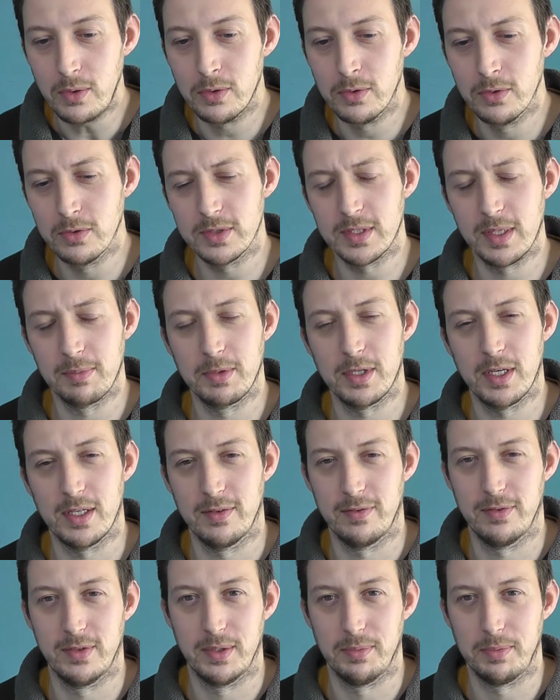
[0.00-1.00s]
or some kind
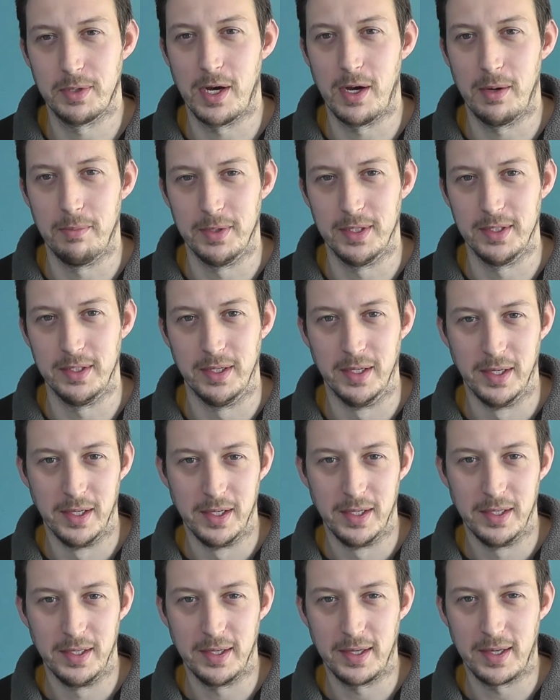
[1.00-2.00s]
of an apartment,
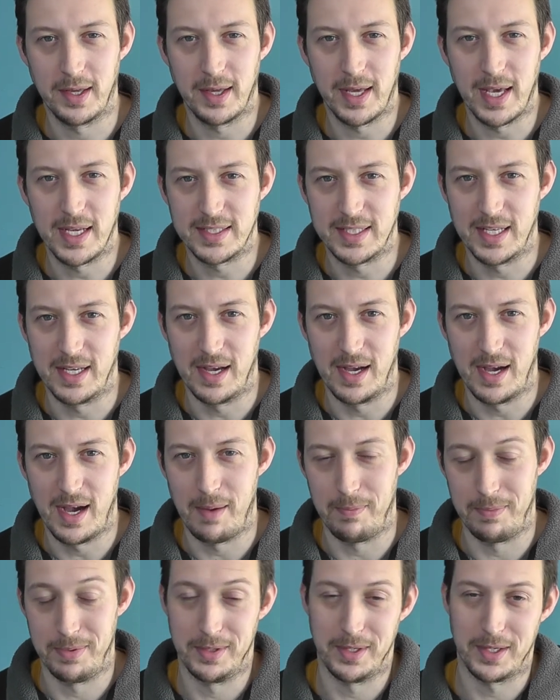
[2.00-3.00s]
you can get it
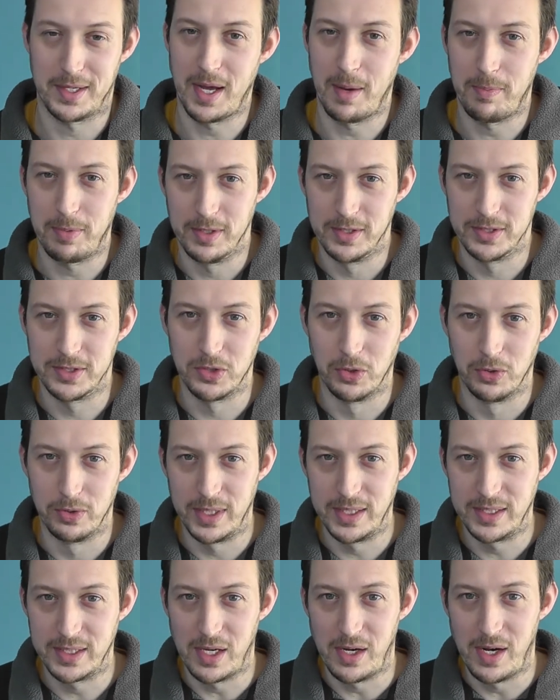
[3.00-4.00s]
up a couple of
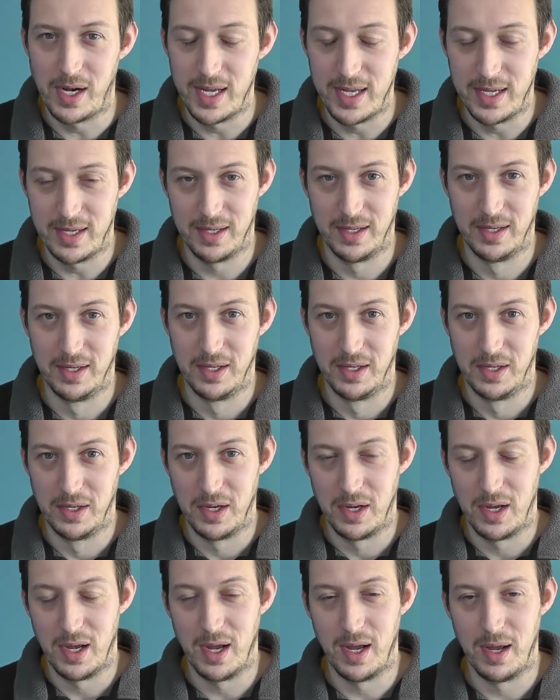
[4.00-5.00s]
stories high
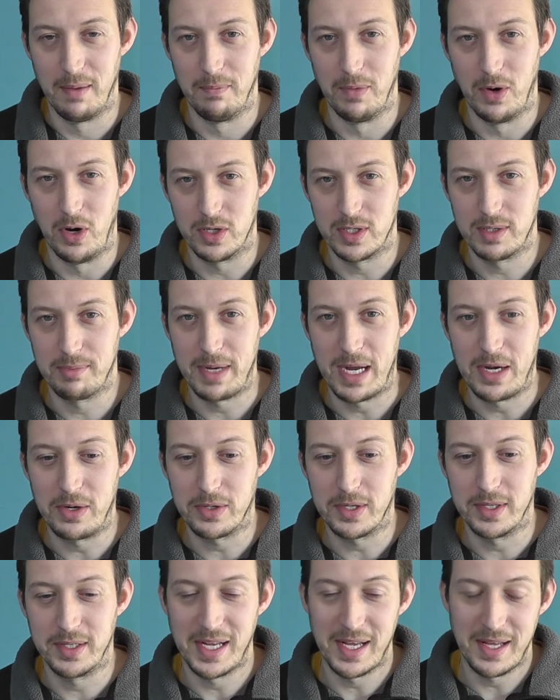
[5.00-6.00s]
on a
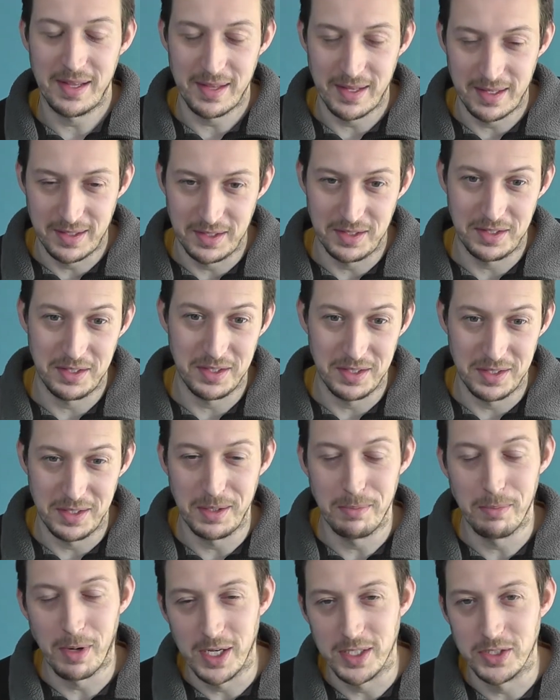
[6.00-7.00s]
balcony, then
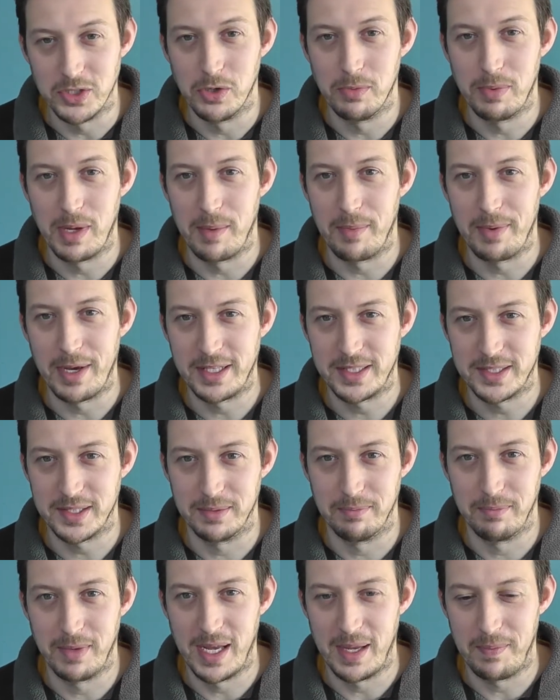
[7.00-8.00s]
you might do a bit better
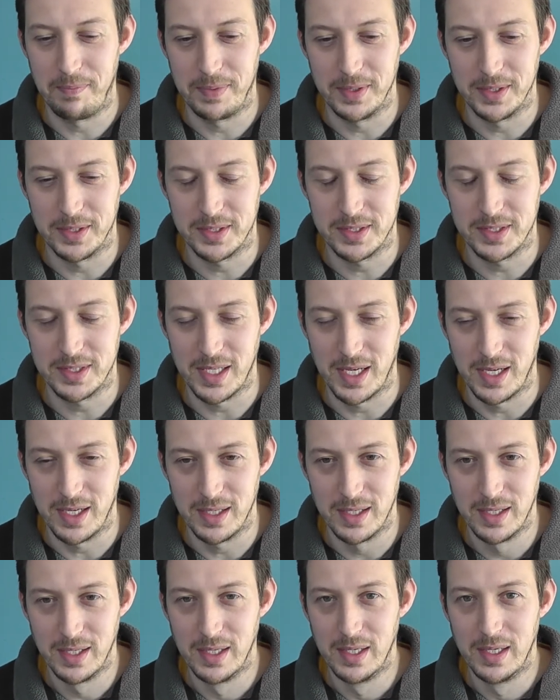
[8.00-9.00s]
than me.
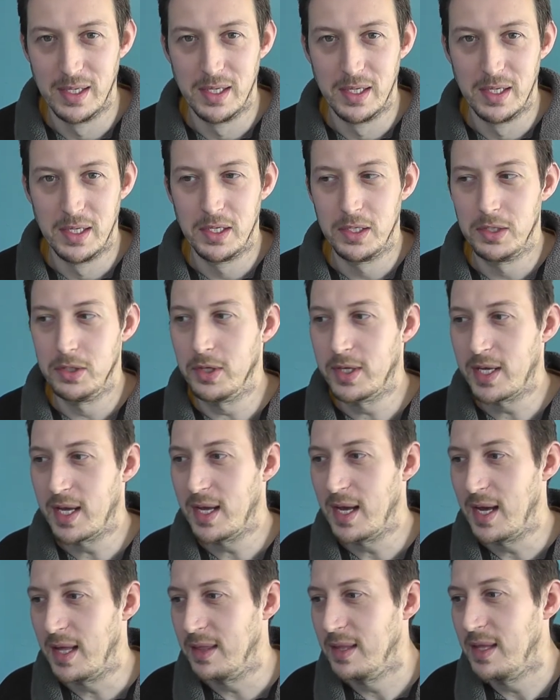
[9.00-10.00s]
But
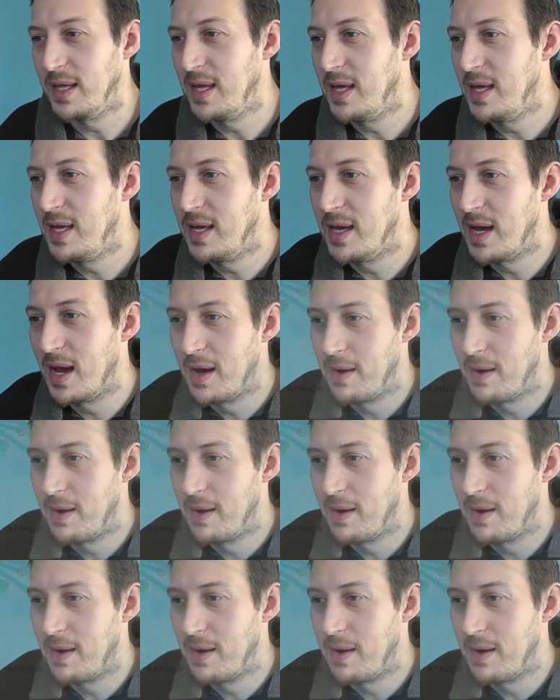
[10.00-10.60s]
looking at the